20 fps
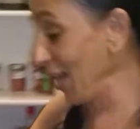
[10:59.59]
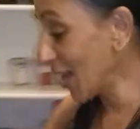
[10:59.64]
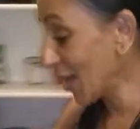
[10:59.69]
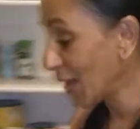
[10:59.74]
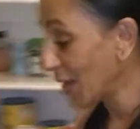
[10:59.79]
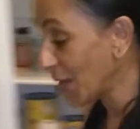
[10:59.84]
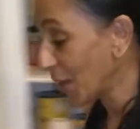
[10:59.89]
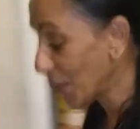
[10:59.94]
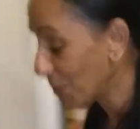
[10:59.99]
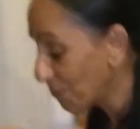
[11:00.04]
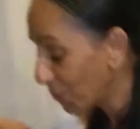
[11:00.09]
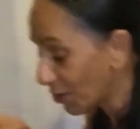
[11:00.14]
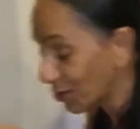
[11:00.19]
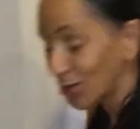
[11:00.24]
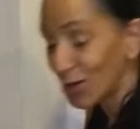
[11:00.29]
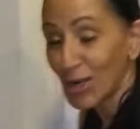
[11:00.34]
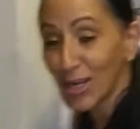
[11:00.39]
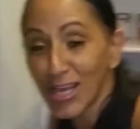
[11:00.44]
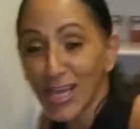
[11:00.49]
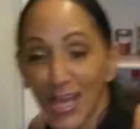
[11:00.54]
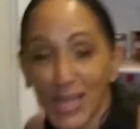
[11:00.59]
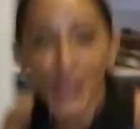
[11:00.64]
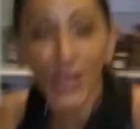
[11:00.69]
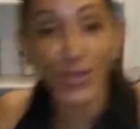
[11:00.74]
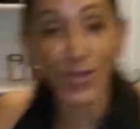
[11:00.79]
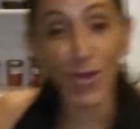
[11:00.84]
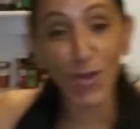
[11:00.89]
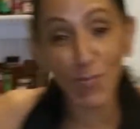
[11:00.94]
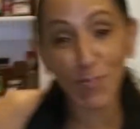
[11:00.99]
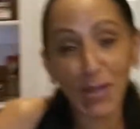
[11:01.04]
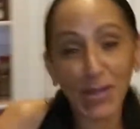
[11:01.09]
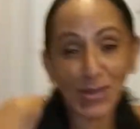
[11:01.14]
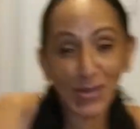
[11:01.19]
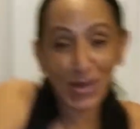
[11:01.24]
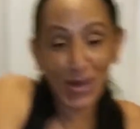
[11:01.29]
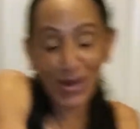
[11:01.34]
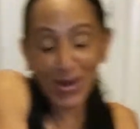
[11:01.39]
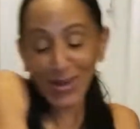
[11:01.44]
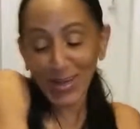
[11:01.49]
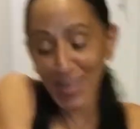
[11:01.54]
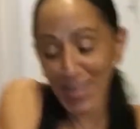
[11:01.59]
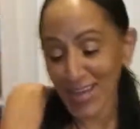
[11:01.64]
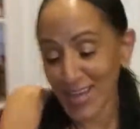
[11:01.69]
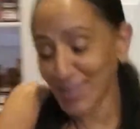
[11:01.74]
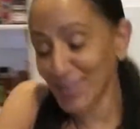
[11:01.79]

And Bacardi and a Coke, Bacardi